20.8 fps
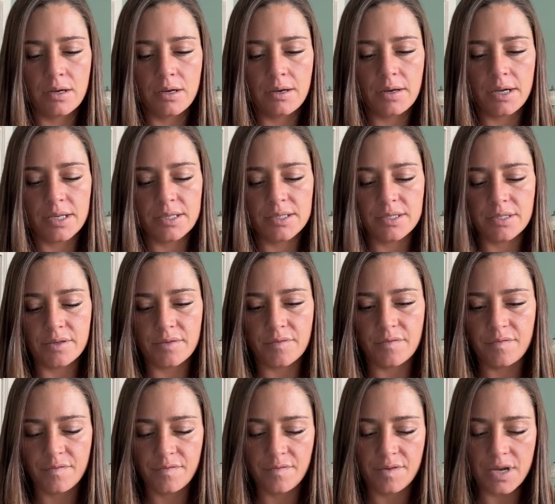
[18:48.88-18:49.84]
All right, so
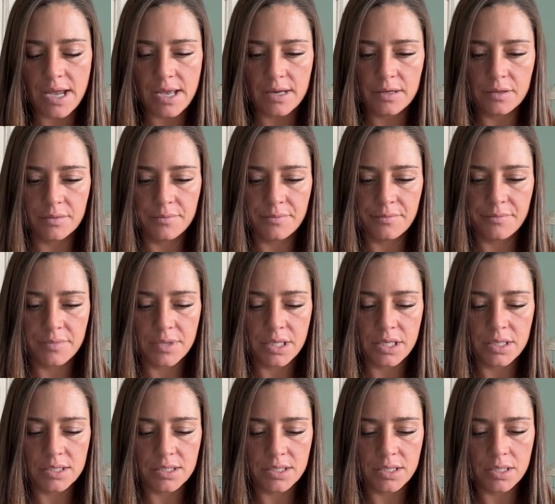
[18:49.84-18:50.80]
final
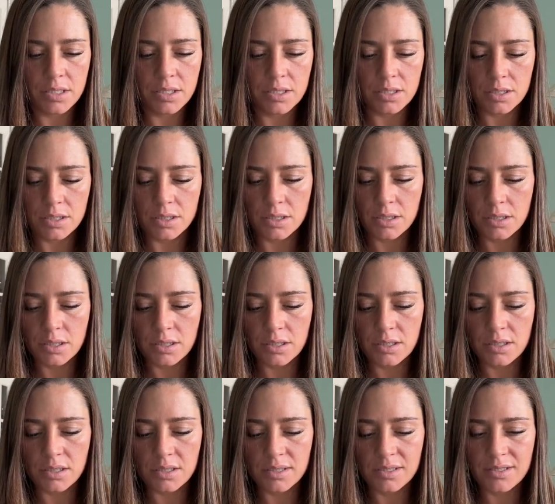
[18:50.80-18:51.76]

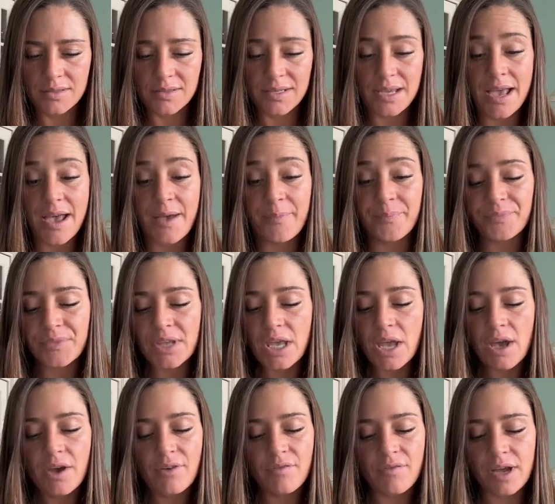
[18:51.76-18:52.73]
messages. Yeah,
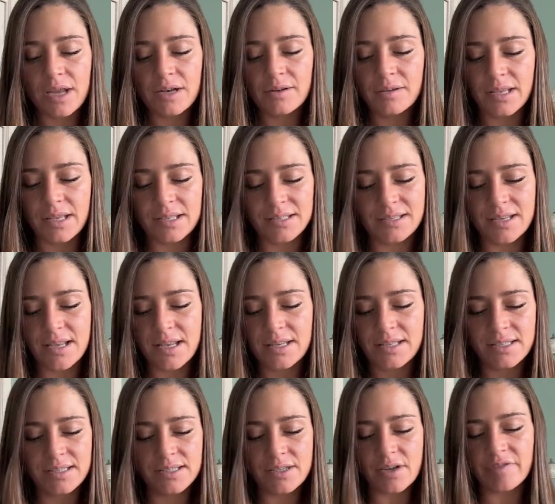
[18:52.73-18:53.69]

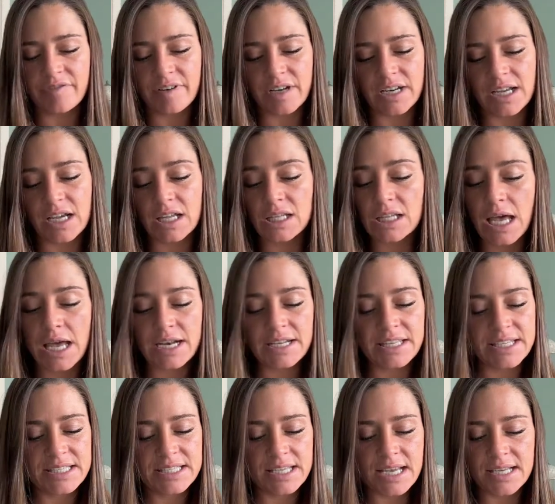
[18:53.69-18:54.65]
it's so funny. A lot of
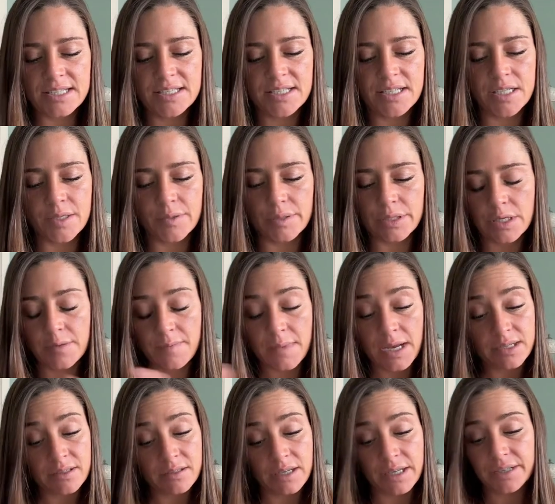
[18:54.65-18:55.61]
this has to do with your
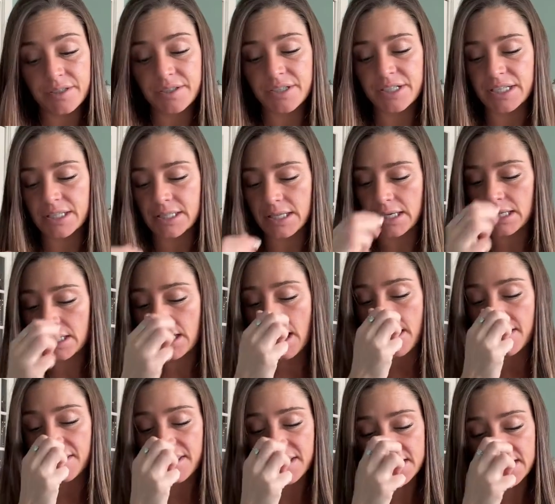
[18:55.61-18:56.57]
mental energy. Like, a
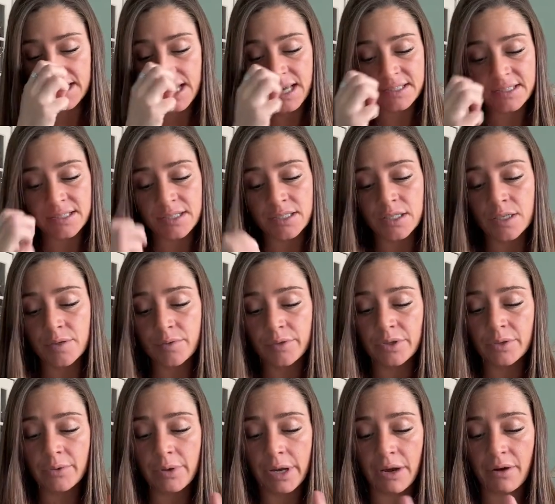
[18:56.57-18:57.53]
lot of this has to do with
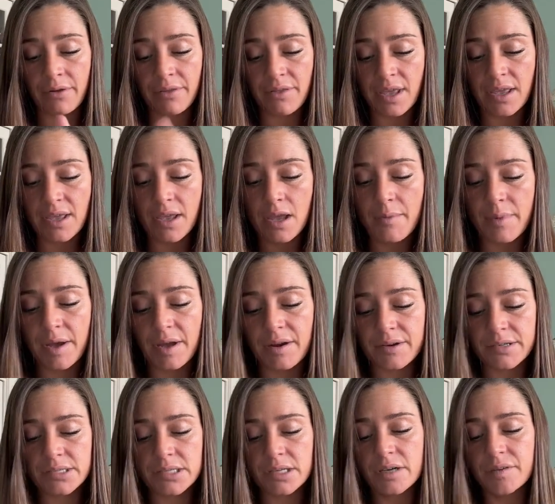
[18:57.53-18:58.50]
the way you're thinking about
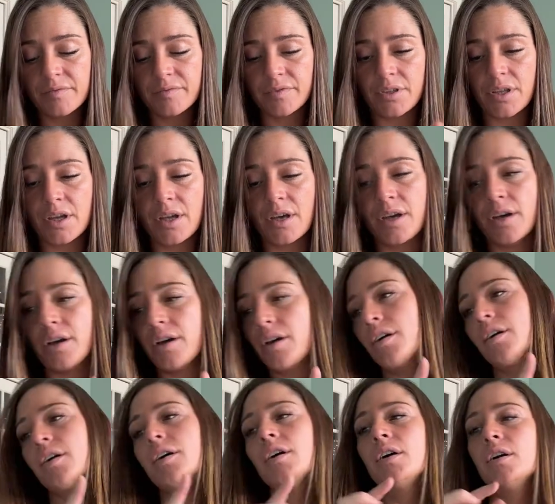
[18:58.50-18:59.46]
yourself.
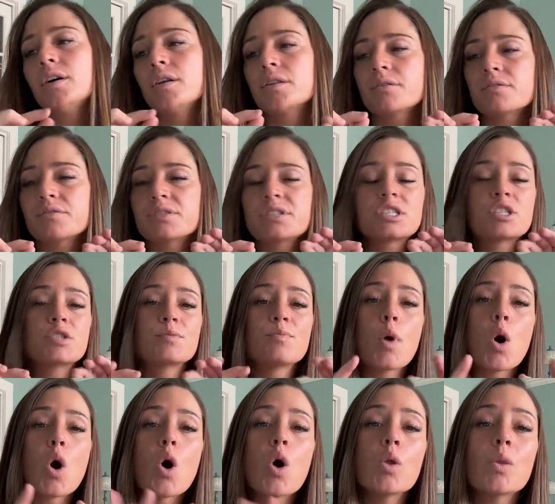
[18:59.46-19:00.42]
Those
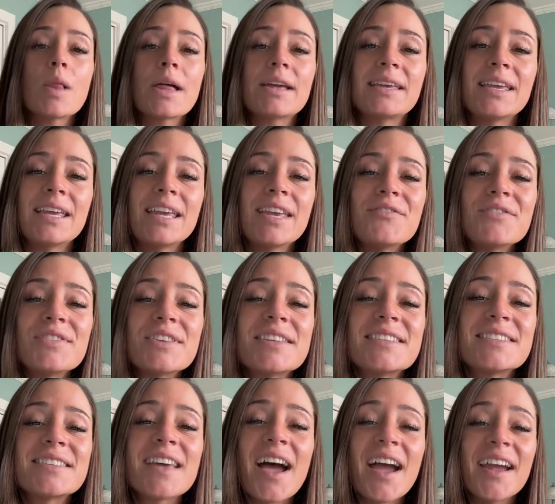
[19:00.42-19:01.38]
small, like, even the
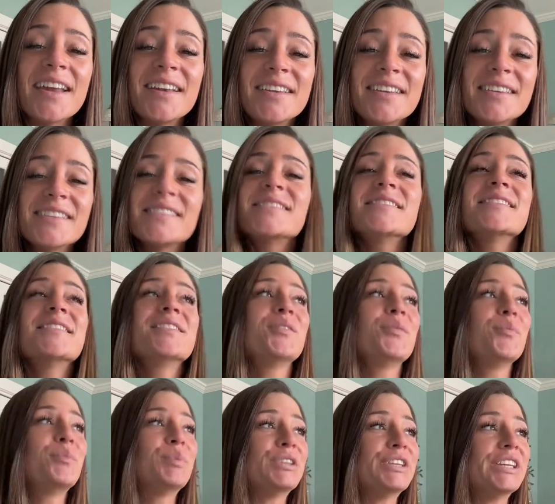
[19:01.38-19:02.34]
tiniest
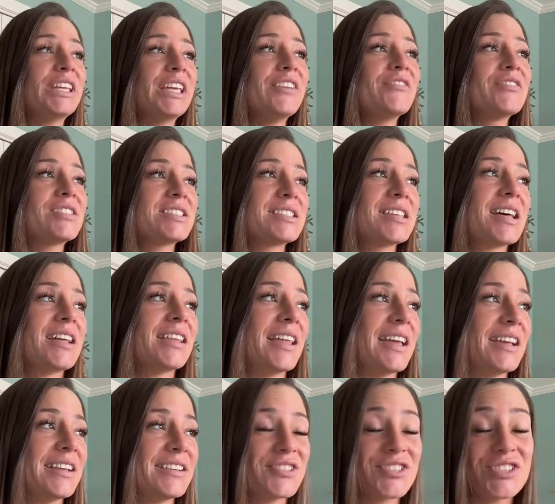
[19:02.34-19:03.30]
little beliefs that,
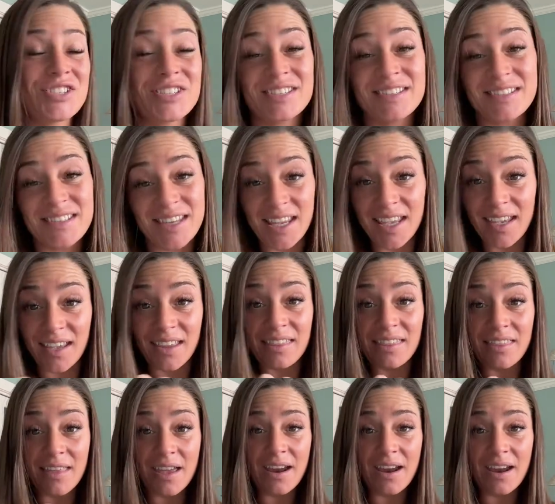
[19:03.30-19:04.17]
like, just sneak in